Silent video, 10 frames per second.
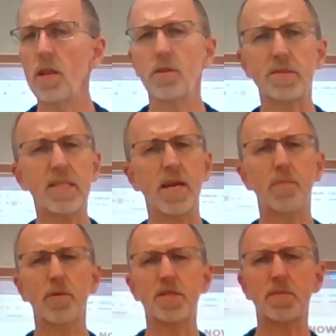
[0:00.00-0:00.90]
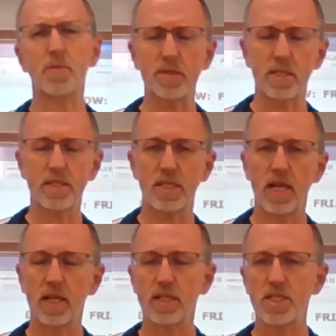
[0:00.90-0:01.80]
Those same principles, Le
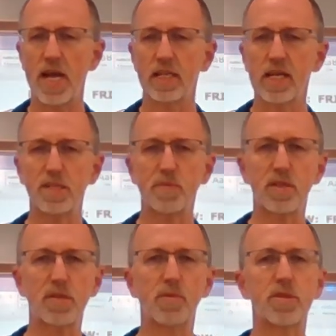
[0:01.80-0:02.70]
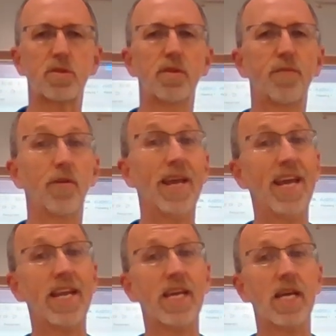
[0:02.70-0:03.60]
Chatelier's principle, is good for
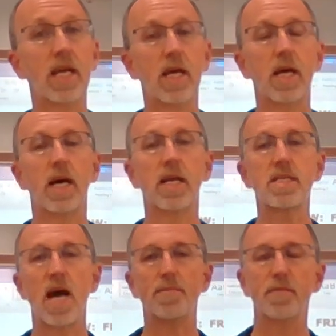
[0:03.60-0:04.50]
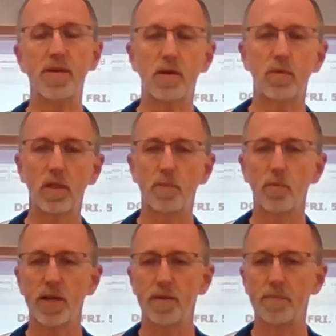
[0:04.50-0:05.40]
any type of
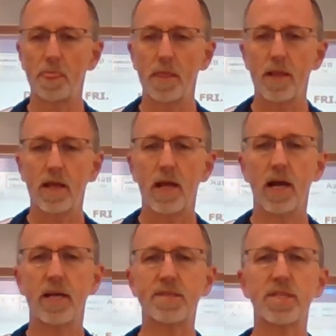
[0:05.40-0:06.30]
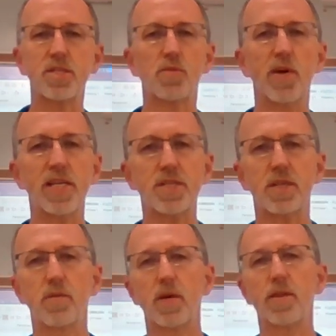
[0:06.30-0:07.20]
equilibrium
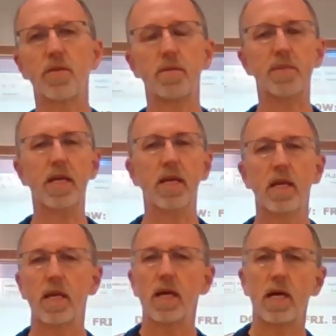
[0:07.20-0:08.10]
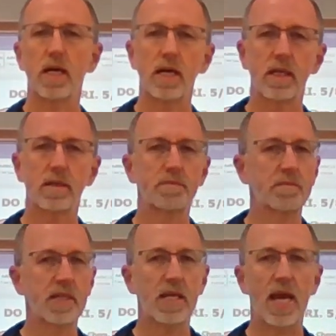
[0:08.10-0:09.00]
situation, whether it be
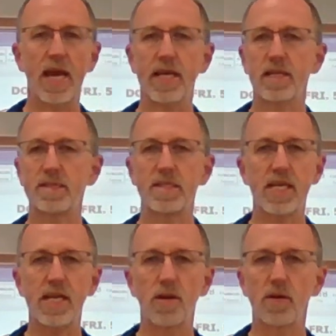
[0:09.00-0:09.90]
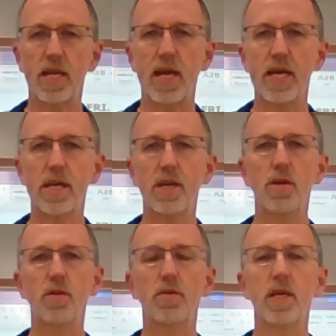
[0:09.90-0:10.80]
Kc or
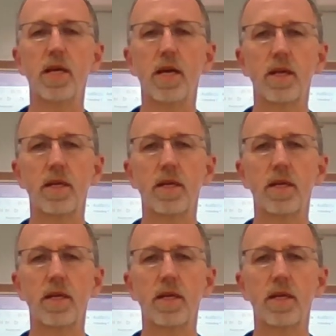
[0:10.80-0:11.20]
Keq, the